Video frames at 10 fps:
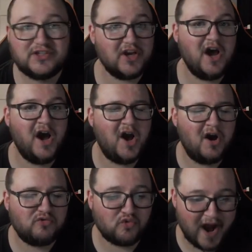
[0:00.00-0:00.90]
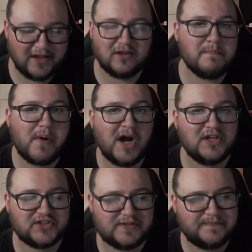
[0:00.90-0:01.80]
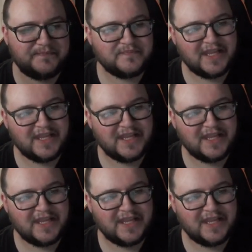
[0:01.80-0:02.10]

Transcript: to her random person.